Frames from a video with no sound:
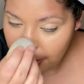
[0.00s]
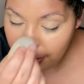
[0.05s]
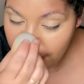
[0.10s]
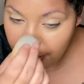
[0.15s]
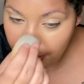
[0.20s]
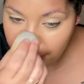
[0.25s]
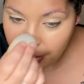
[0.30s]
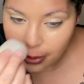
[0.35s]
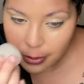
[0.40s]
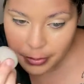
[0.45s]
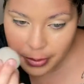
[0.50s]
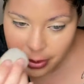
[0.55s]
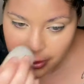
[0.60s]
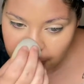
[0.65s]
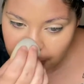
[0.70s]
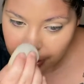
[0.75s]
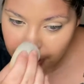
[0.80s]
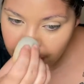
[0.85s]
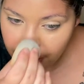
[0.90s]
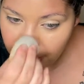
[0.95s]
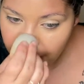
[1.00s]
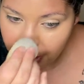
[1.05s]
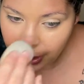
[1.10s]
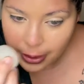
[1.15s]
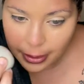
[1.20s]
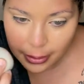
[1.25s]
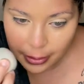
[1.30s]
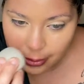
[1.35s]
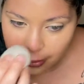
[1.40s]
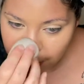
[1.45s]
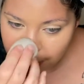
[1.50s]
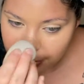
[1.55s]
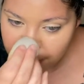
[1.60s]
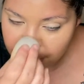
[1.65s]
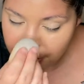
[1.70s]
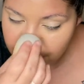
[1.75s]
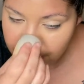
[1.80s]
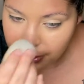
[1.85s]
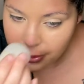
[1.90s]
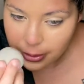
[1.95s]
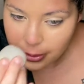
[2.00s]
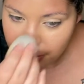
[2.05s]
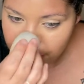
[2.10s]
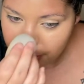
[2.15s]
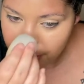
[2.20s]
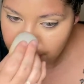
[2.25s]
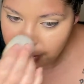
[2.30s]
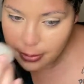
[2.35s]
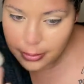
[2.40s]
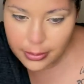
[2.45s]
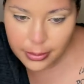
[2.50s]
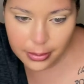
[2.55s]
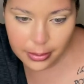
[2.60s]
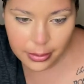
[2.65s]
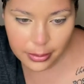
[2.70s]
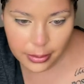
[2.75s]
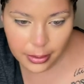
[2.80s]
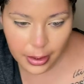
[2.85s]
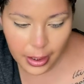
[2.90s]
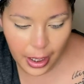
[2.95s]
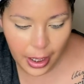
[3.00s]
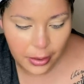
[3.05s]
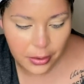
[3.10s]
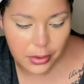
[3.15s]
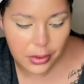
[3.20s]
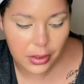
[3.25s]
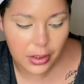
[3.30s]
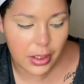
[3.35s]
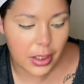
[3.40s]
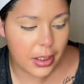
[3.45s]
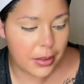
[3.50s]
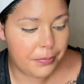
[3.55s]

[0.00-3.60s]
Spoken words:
And I'm just gonna add a little to the nose. Actually,